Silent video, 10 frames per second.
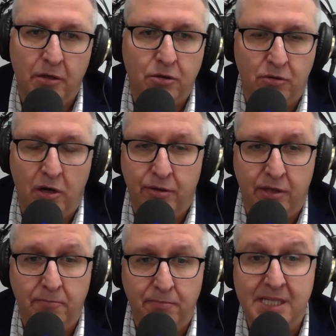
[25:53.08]
growth
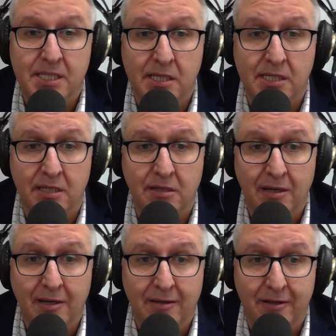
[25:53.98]
in business and
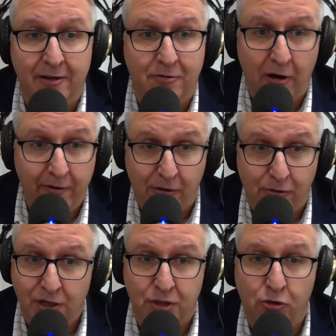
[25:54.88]
growth
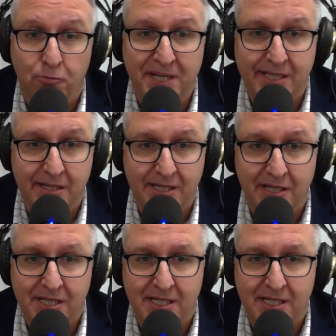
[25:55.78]
across all businesses.